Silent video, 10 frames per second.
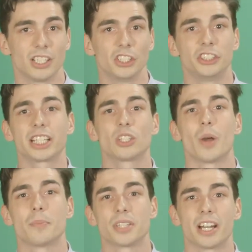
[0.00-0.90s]
Check the
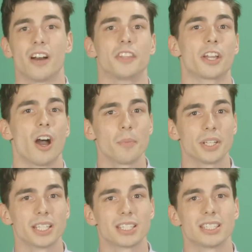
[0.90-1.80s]
website of the
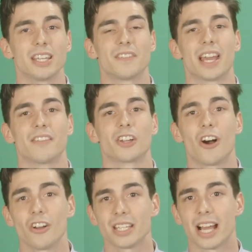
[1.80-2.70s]
company to see if they have
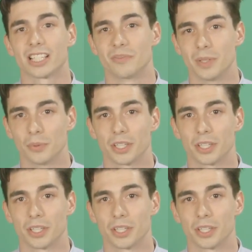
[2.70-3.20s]
contacts of people